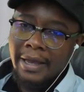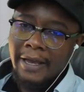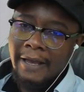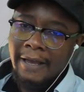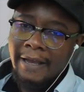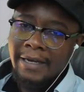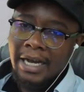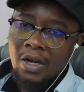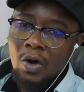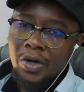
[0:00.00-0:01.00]
And
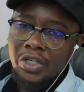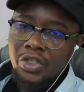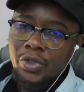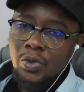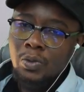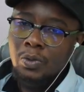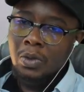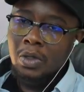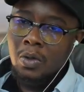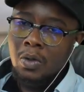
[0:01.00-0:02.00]
according to
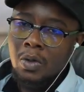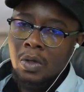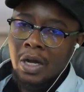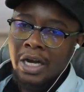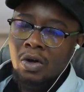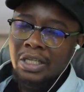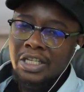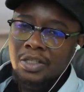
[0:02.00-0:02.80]
Angola's